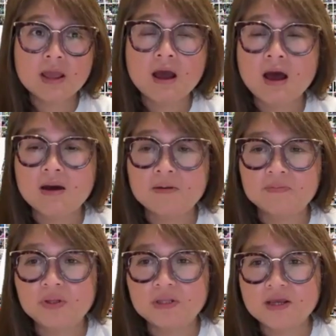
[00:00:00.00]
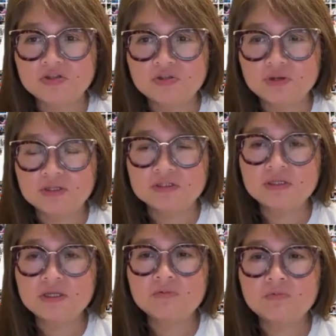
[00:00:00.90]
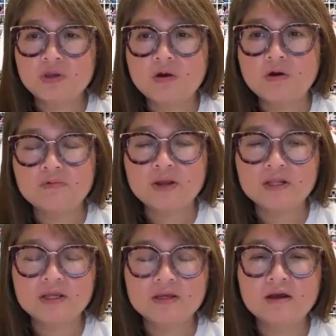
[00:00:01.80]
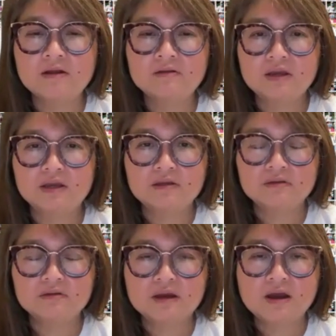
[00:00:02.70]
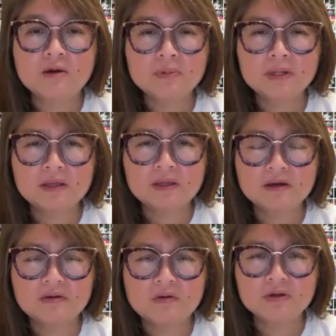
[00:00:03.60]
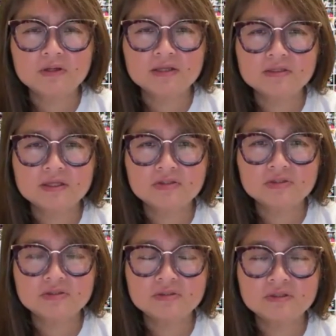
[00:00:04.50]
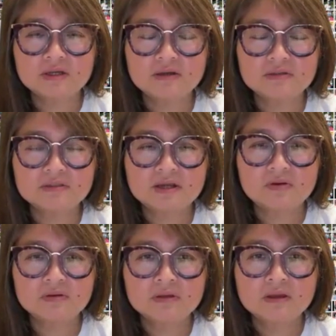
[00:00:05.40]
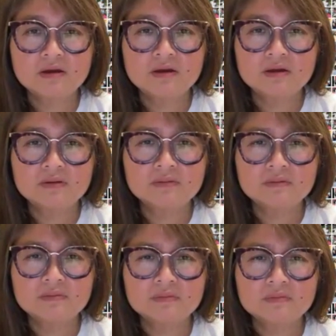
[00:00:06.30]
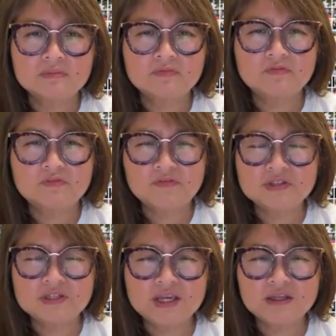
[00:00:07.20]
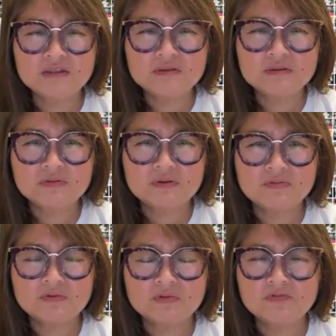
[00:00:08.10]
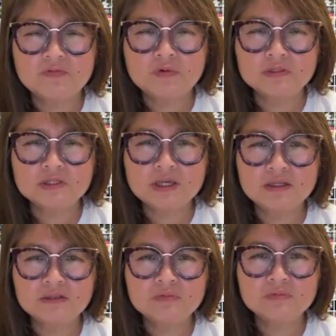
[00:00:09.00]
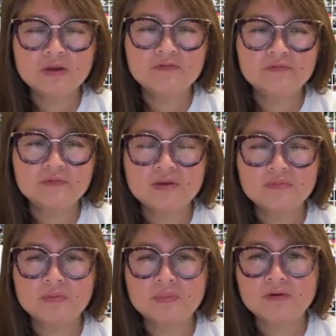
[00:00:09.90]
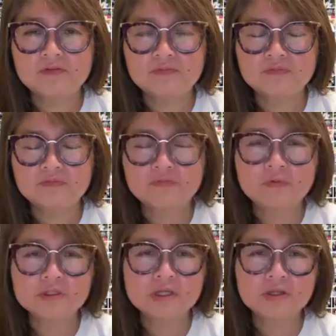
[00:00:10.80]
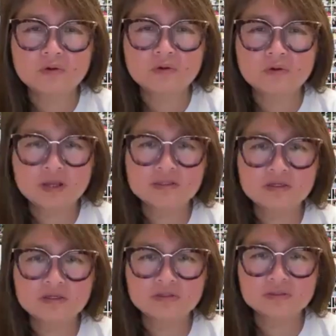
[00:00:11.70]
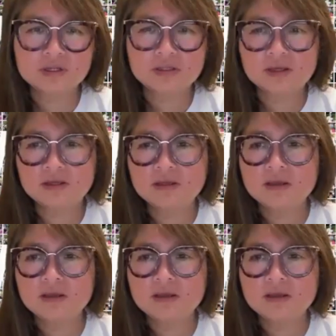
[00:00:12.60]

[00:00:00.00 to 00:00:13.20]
But as you can see, we already got how many organizations, Sarah? 15 or 14? We have about 14 organizations, I think.